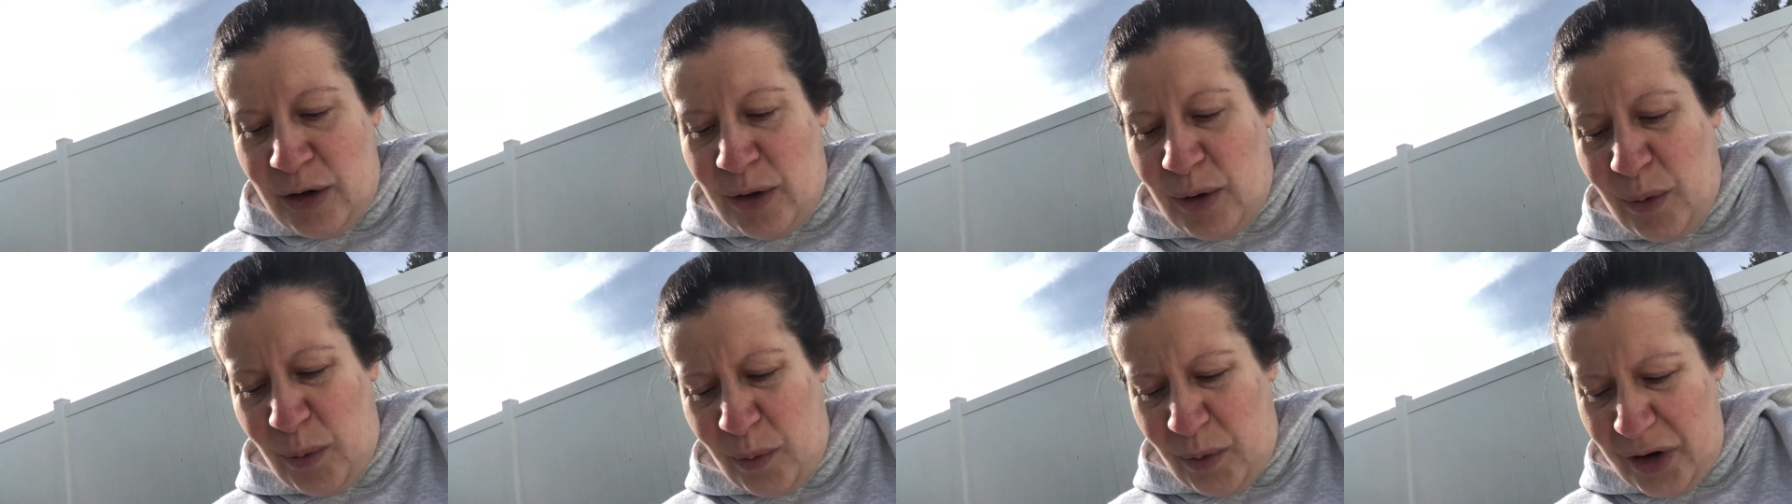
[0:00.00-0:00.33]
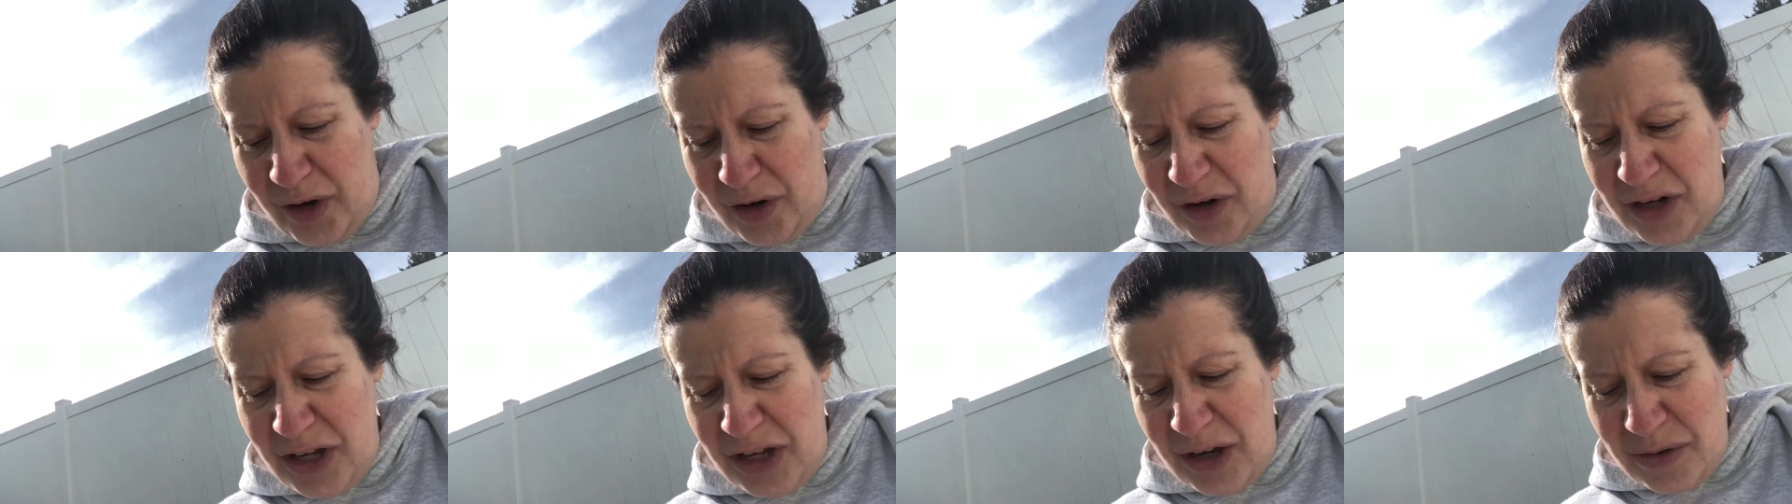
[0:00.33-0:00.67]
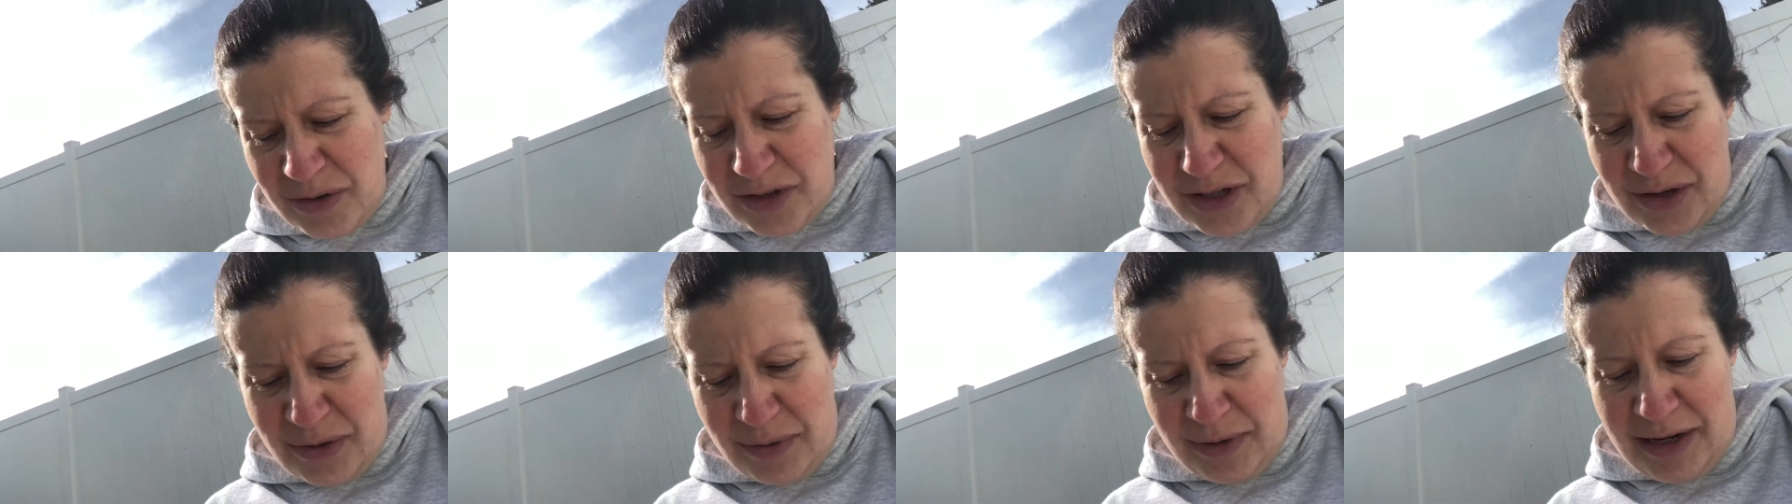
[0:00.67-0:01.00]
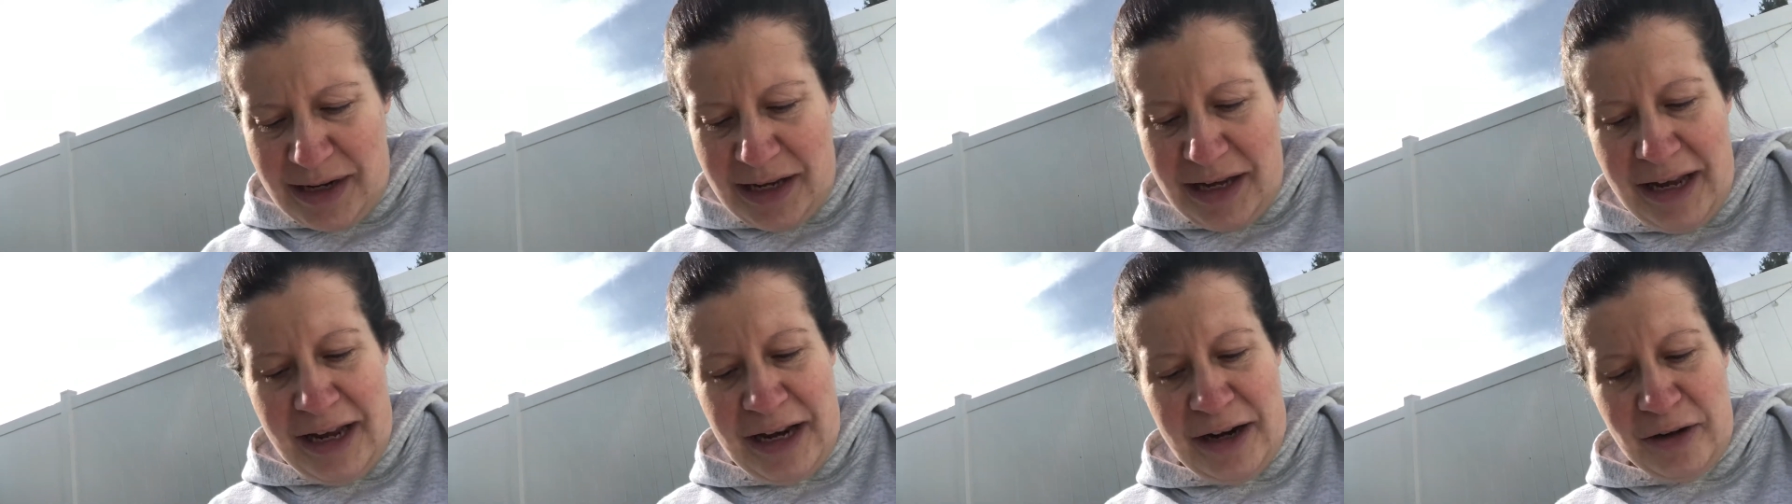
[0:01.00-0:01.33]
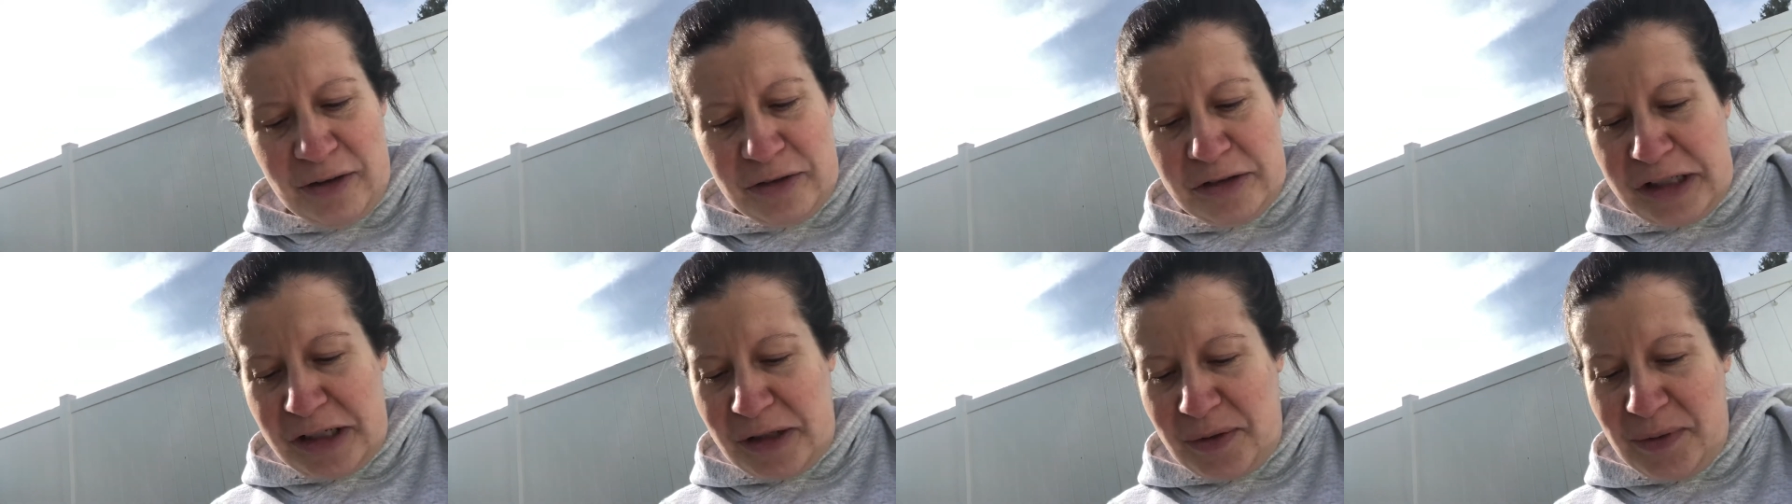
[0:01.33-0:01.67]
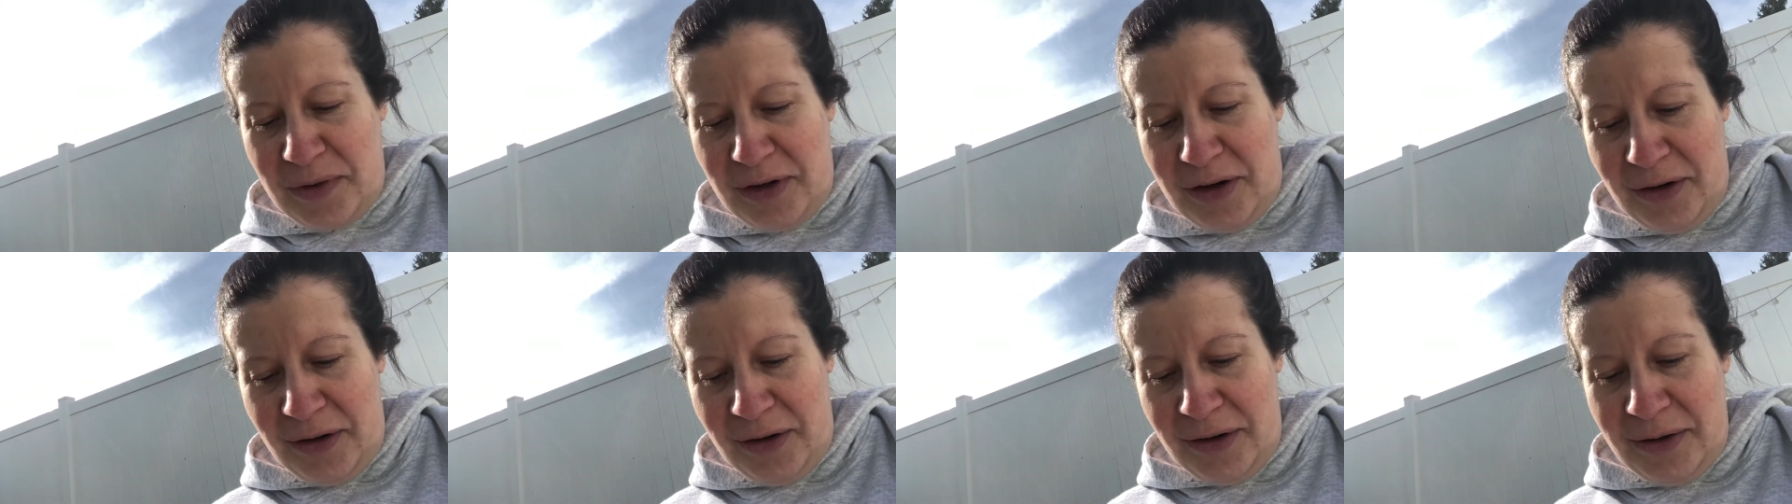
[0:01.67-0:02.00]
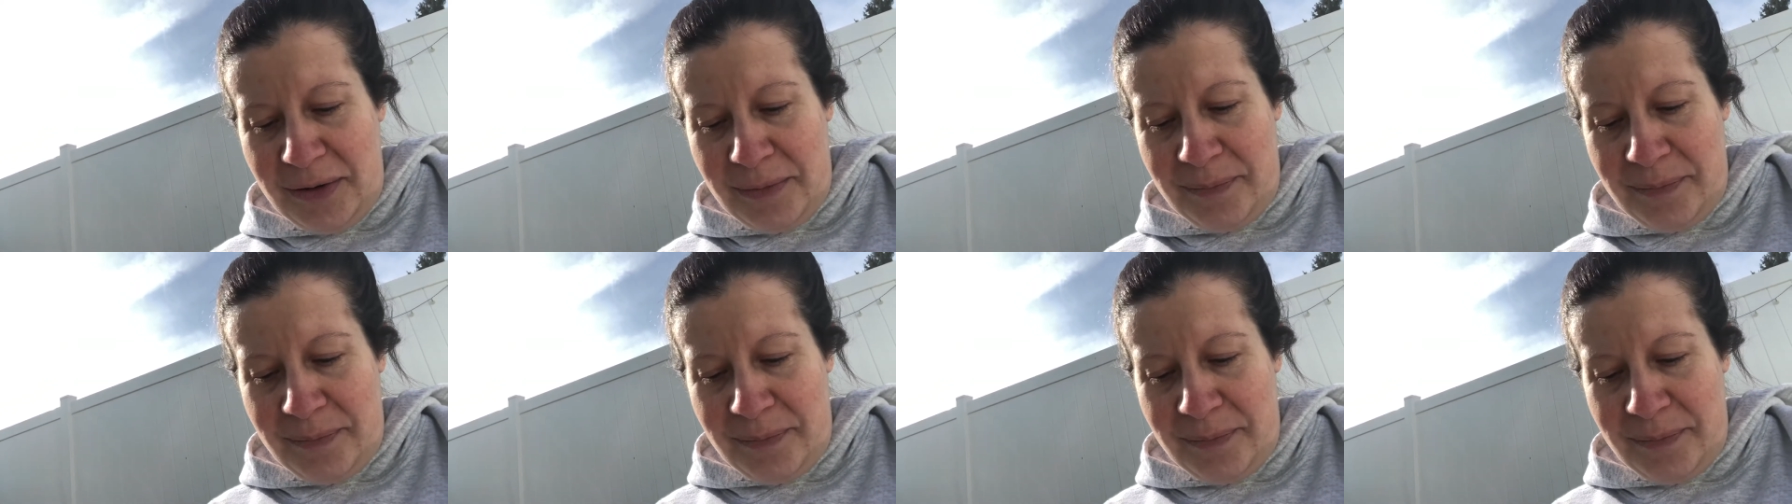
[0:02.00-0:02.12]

"What are you doing here, Junior?"